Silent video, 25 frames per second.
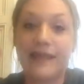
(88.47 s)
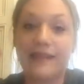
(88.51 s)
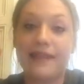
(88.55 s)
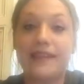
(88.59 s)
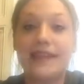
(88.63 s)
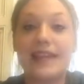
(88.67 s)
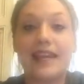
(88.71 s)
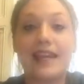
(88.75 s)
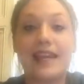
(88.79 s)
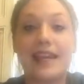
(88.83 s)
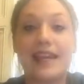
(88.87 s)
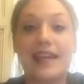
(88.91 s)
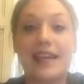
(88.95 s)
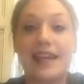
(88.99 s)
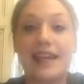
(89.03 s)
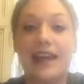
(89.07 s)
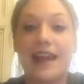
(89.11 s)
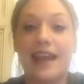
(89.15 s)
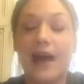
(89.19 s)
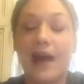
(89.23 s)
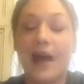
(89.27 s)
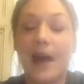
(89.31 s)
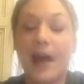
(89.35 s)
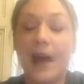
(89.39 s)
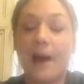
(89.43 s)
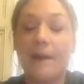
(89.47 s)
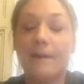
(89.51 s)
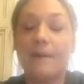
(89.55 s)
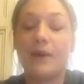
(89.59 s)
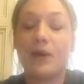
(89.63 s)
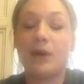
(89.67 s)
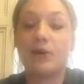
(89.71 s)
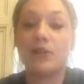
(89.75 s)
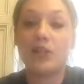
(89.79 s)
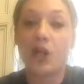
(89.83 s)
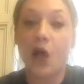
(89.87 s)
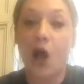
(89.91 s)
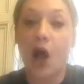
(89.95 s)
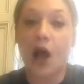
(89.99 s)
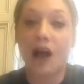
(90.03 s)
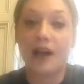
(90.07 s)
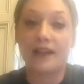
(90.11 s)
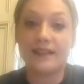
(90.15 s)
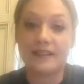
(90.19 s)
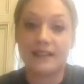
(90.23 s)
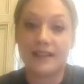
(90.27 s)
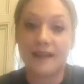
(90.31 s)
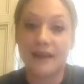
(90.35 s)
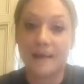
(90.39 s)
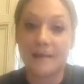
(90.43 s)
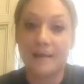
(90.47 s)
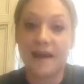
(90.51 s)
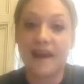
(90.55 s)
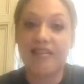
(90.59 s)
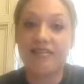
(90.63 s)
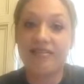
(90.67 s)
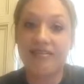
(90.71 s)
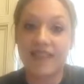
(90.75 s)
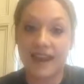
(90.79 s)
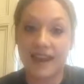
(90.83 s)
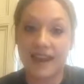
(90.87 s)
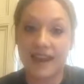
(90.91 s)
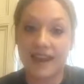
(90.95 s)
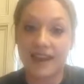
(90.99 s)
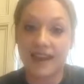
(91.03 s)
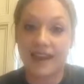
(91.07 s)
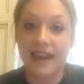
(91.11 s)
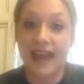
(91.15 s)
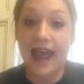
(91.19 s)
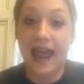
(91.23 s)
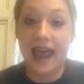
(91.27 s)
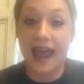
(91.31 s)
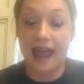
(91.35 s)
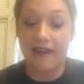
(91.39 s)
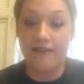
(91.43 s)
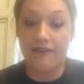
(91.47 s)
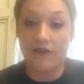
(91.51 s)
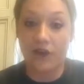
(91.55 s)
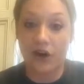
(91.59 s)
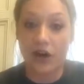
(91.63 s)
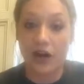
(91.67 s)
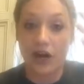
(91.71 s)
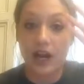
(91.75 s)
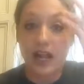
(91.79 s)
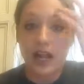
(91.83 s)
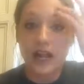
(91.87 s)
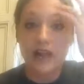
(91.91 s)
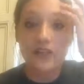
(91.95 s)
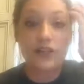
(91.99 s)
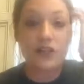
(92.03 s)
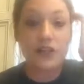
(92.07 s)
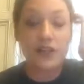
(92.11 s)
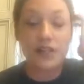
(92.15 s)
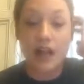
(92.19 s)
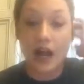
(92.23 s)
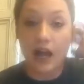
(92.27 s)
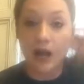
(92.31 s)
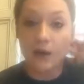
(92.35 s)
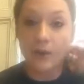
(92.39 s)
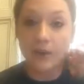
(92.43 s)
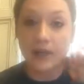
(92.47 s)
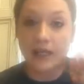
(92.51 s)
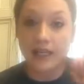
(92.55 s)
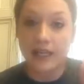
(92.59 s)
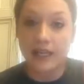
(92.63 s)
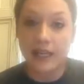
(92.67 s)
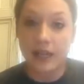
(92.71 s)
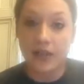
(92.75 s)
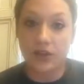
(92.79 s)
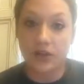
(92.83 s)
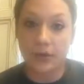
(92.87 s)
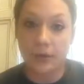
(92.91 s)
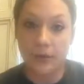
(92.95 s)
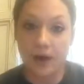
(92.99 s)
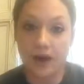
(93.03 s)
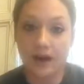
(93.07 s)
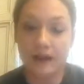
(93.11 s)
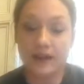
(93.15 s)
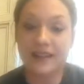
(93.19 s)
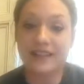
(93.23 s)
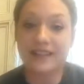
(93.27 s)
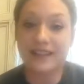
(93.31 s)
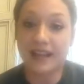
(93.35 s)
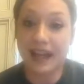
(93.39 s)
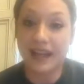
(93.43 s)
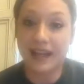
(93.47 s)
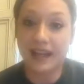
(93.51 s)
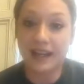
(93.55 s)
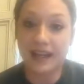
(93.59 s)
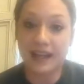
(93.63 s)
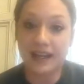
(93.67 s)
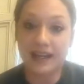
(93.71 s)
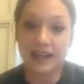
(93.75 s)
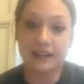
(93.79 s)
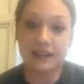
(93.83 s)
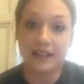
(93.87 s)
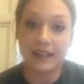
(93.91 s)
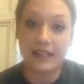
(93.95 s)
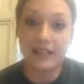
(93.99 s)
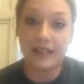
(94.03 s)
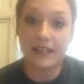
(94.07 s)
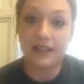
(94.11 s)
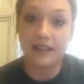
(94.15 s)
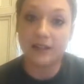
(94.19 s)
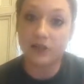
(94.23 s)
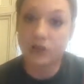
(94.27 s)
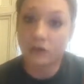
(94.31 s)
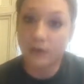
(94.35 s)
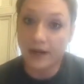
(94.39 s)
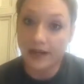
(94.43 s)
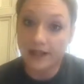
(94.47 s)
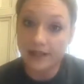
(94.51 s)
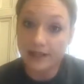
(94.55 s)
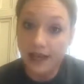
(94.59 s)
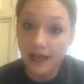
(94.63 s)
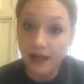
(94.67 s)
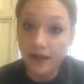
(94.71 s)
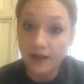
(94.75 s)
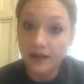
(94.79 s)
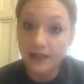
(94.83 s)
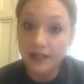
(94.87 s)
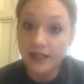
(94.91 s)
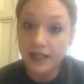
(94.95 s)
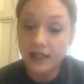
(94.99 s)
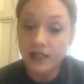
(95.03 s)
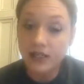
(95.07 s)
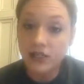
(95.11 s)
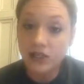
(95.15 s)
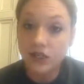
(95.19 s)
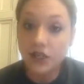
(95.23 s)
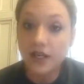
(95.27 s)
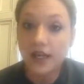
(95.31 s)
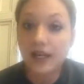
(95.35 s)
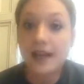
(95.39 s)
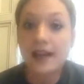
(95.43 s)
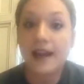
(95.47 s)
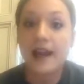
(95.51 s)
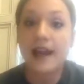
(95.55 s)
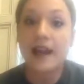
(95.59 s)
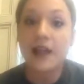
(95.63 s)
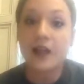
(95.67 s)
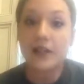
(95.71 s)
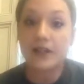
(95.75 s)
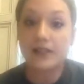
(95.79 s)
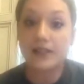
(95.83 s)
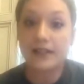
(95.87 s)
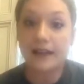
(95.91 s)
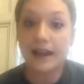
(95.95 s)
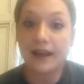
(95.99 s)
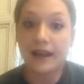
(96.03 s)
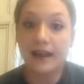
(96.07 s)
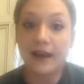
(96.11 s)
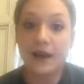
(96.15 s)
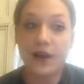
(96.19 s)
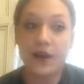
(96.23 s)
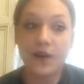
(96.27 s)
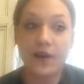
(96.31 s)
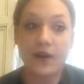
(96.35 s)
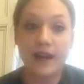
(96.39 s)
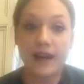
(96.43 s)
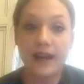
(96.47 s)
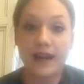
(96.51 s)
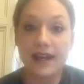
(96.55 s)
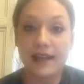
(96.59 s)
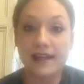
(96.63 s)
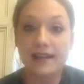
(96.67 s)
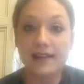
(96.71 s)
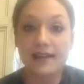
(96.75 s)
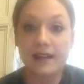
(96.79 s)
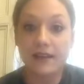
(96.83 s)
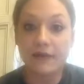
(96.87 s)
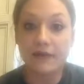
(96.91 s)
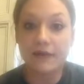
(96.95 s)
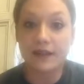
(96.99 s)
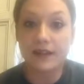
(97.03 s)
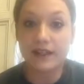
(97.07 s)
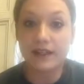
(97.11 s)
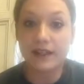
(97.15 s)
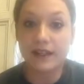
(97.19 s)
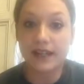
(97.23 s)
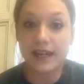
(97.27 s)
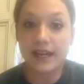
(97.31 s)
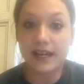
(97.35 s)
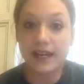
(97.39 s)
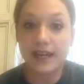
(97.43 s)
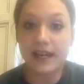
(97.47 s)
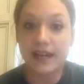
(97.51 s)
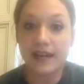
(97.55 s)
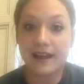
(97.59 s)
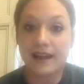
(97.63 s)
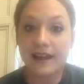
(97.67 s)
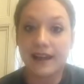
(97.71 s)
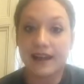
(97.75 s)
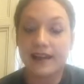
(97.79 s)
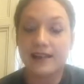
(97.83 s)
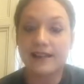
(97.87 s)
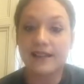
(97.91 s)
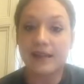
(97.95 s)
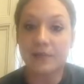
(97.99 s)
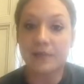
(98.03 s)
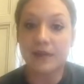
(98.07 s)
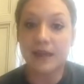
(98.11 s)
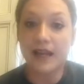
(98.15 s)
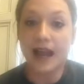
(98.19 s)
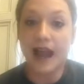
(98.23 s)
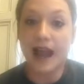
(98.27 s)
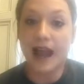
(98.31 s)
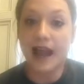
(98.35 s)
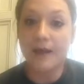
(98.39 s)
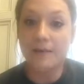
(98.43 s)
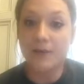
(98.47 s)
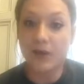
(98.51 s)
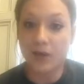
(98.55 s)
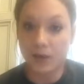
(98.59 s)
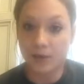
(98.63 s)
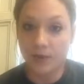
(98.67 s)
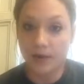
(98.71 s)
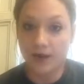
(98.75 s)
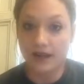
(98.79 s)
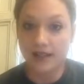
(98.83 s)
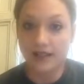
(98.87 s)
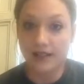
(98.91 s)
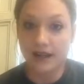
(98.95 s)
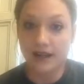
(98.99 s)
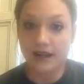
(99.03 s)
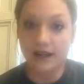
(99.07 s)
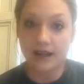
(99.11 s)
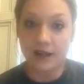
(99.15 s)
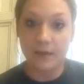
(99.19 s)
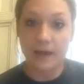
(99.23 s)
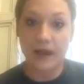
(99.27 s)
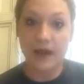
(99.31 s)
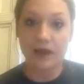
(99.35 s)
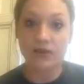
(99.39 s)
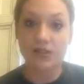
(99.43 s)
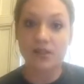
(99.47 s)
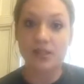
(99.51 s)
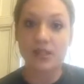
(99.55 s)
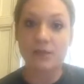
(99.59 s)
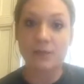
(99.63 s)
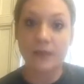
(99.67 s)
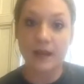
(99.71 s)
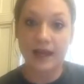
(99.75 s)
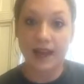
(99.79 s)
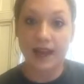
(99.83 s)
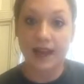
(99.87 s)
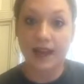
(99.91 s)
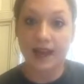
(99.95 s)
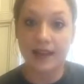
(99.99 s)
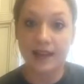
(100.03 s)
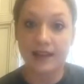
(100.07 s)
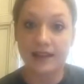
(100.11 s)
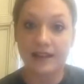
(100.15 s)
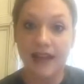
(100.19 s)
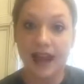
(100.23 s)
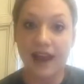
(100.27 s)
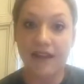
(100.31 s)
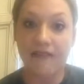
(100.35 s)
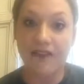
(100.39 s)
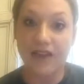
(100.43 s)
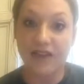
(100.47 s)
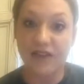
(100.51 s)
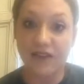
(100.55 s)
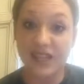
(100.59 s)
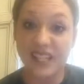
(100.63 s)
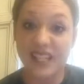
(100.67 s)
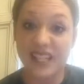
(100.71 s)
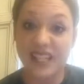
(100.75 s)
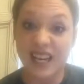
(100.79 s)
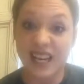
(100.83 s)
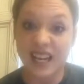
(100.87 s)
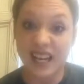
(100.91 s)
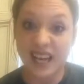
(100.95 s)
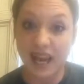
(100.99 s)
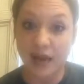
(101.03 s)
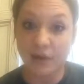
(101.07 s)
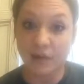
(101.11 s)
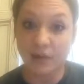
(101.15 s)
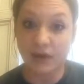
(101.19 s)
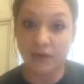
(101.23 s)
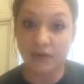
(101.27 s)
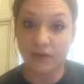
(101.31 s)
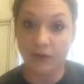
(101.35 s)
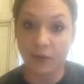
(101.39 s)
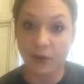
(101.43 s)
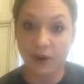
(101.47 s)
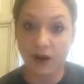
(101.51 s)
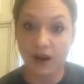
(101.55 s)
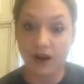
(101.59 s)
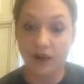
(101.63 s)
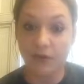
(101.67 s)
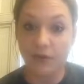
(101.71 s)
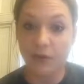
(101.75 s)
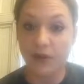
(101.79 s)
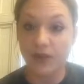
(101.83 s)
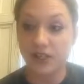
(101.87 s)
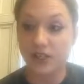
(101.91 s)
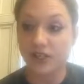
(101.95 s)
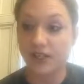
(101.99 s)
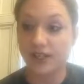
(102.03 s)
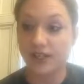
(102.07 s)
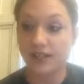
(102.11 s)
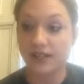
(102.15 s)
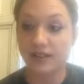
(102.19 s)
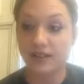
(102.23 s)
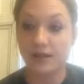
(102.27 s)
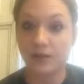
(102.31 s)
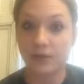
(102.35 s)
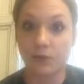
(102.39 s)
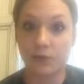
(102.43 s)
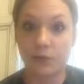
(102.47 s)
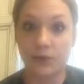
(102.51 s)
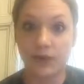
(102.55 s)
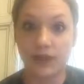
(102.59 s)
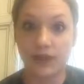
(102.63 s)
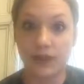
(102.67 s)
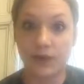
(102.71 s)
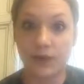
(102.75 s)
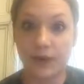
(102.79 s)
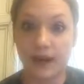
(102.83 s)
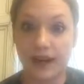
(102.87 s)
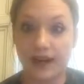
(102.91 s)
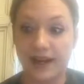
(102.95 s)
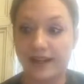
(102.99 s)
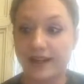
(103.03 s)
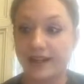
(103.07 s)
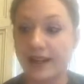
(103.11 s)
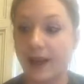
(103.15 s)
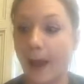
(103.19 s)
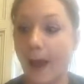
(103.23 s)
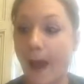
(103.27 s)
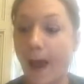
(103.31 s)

the most awesome thing ever. There's not really another product like it, at least in the direct sales industry. So it is definitely something I'm uber excited about just because I've never seen it before, which is really great.